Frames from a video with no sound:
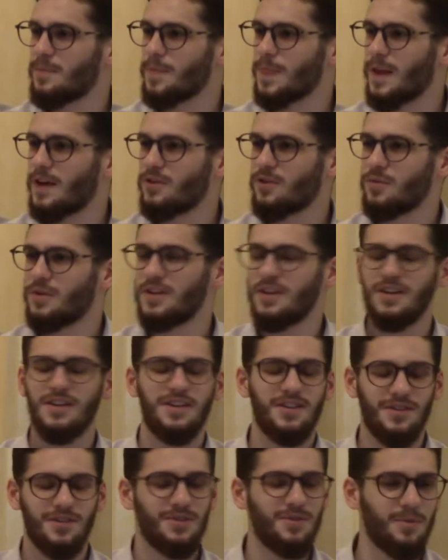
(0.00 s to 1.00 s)
I don't want
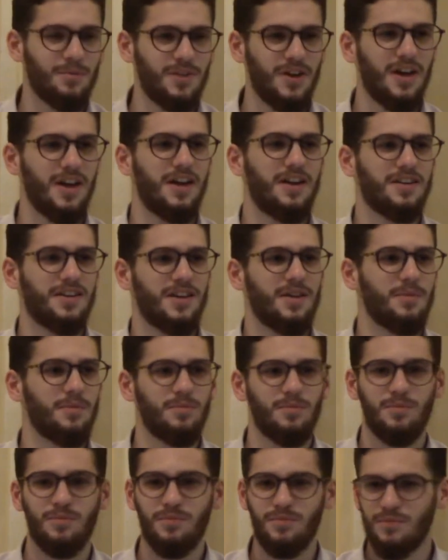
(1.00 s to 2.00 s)
to quote the ayah, I
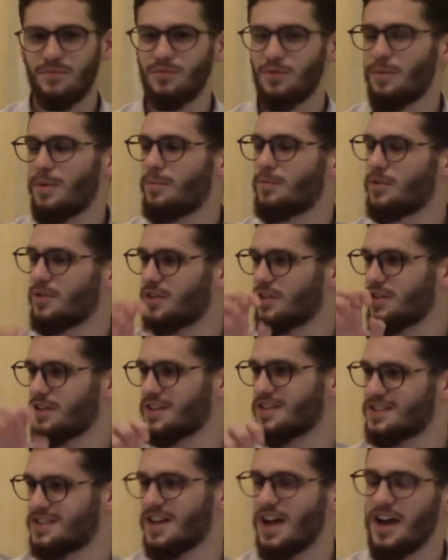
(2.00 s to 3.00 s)
can't remember the
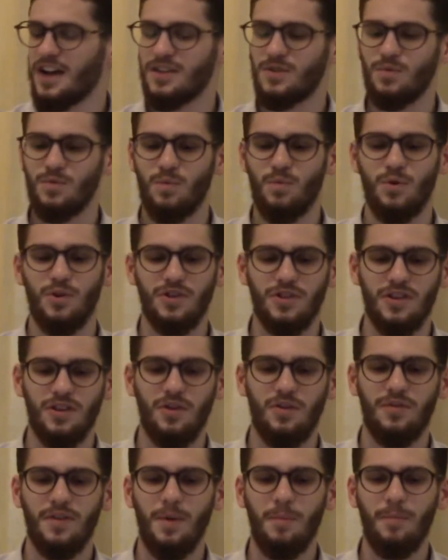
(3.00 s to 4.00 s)
exact wording
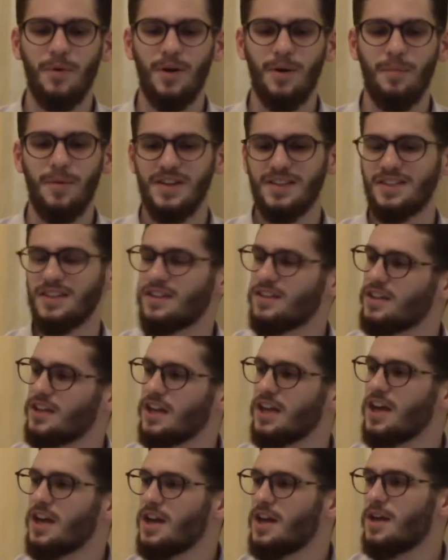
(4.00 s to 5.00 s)
of it, but
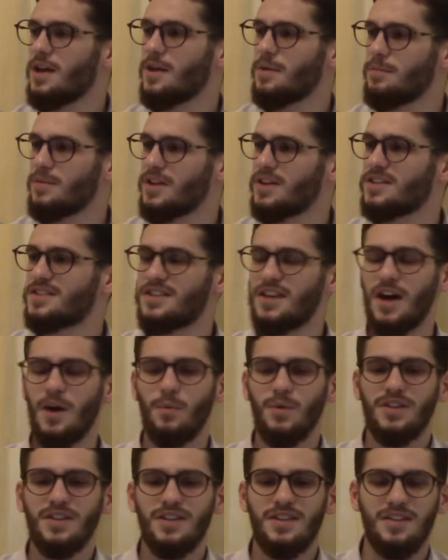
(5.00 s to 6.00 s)
basically it means that
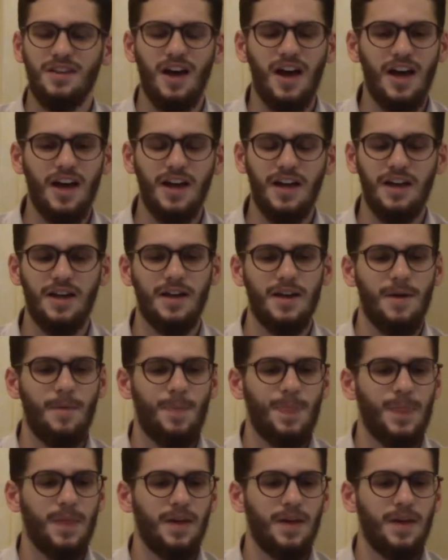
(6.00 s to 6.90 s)
we did not